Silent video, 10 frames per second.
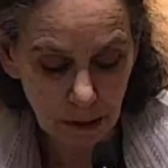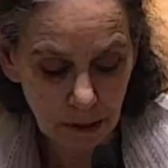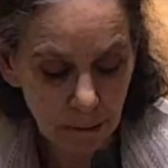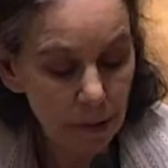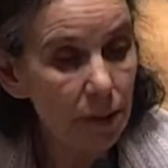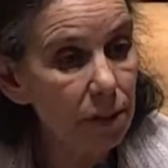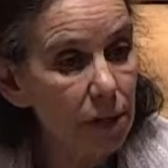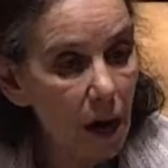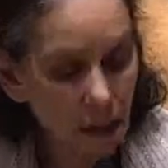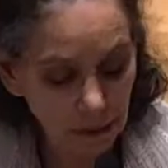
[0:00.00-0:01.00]
But the
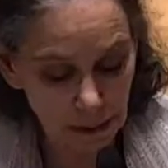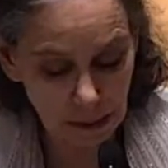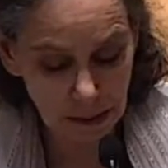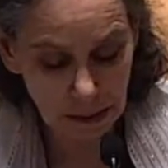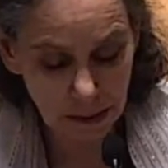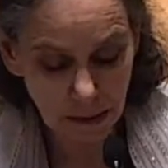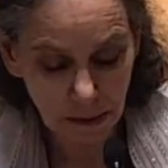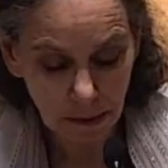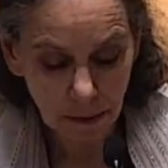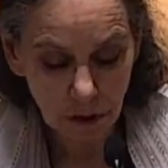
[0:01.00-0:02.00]
darkness
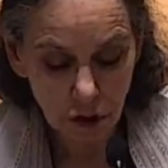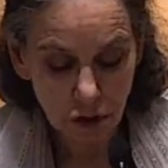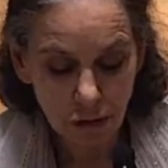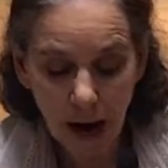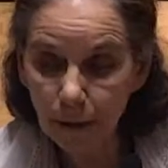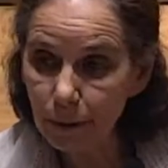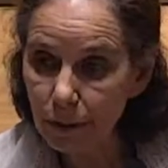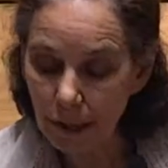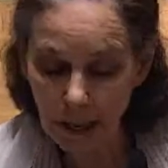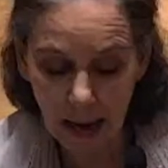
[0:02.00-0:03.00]
that
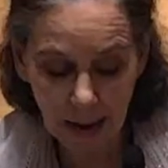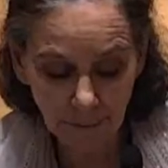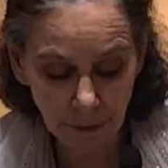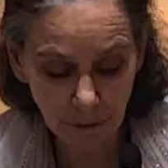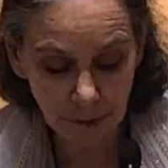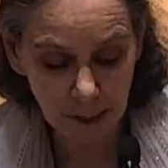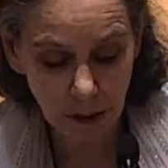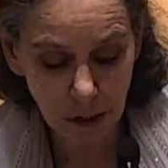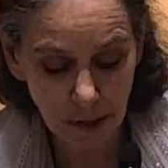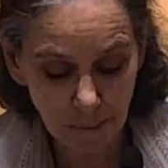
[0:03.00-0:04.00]
shrouds the land of
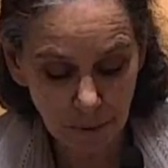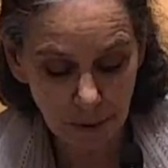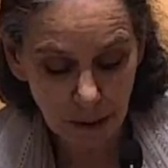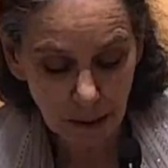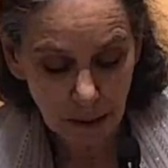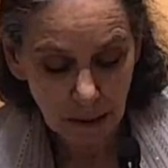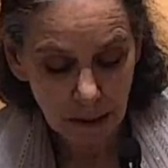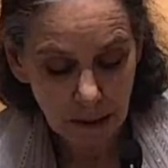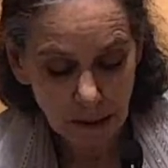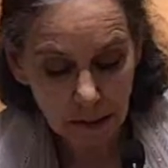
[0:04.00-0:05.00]
Egypt
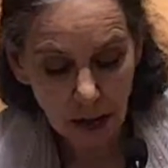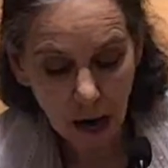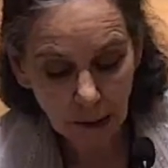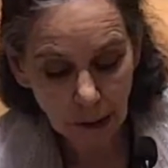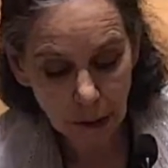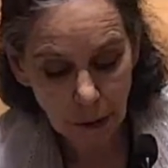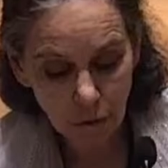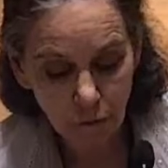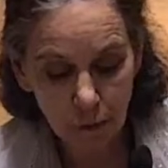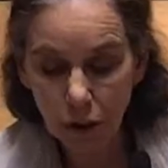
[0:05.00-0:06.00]
is a darkness
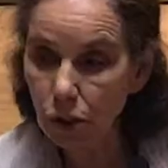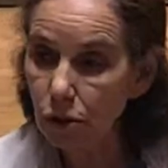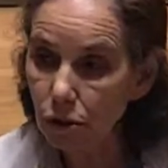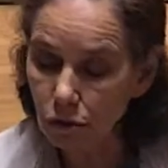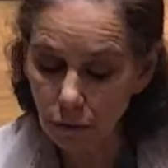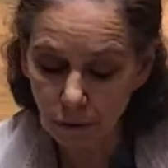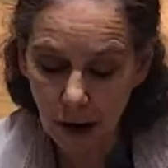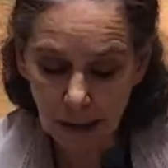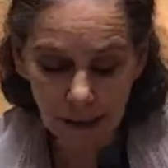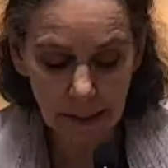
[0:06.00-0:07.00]
of which the
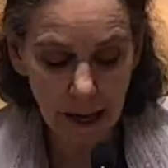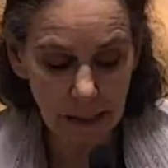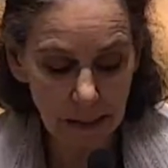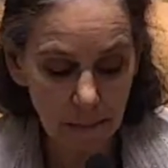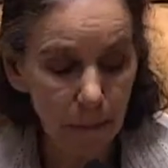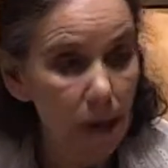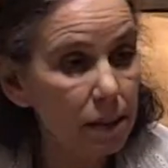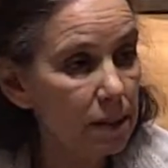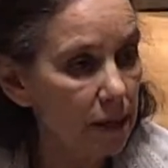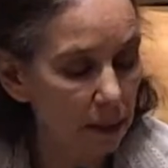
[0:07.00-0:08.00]
Torah says,
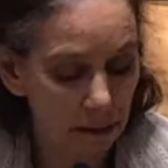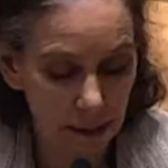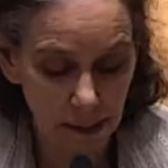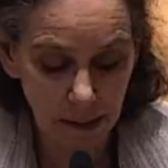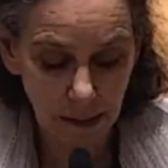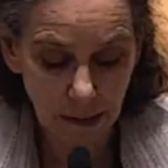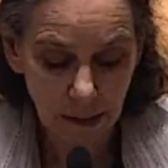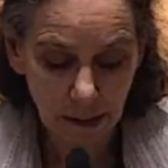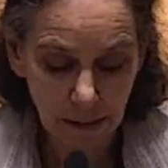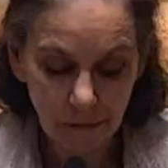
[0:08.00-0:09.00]
puzzlingly,
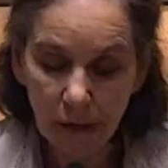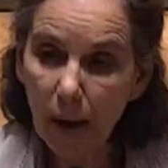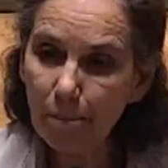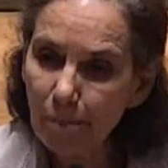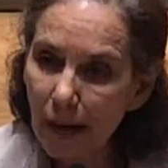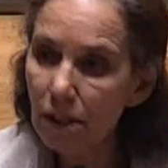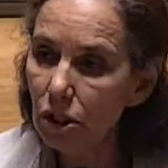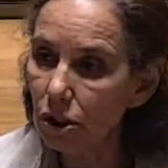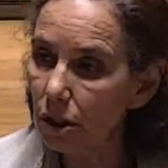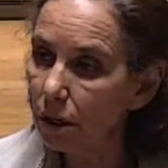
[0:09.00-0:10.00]

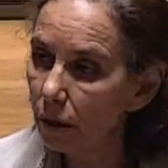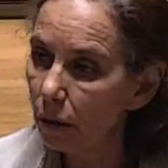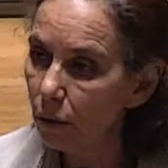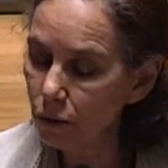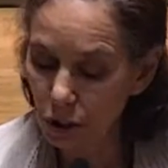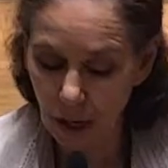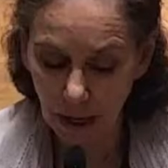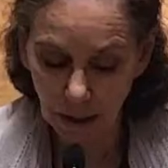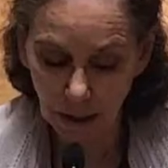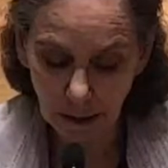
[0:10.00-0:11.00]
v'yamesh
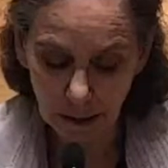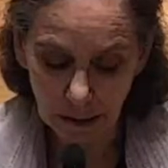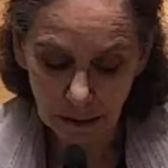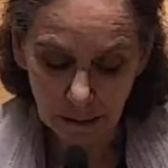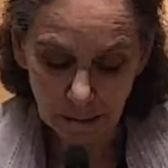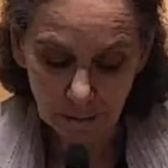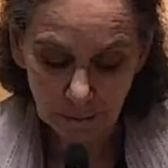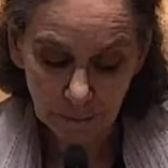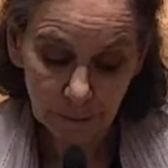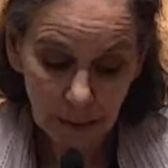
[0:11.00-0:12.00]
choshech.
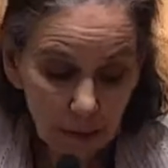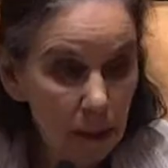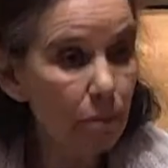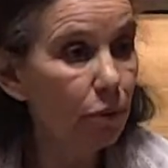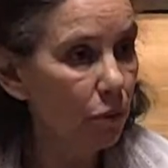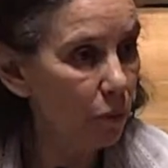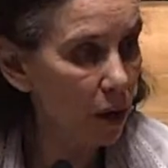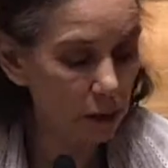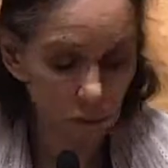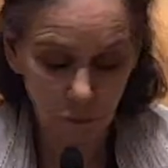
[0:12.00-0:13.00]
The Hebrew
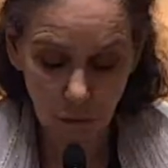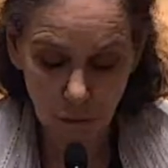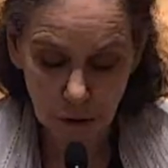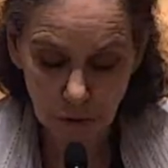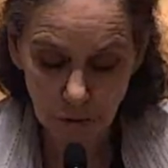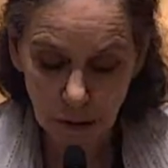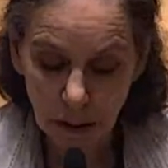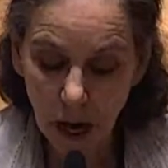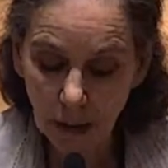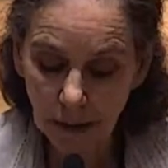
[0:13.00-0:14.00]
word, of course, for
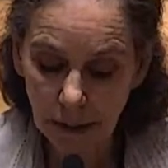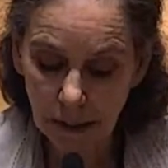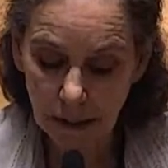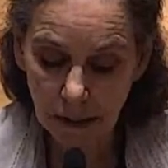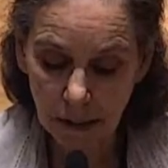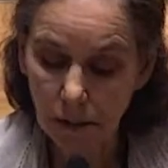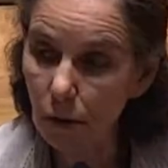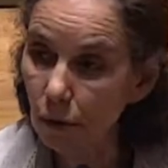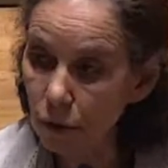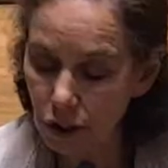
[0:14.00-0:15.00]
darkness is
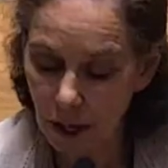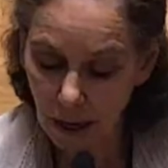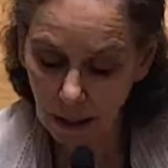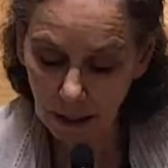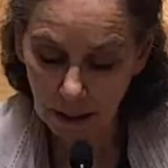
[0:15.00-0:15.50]
choshech,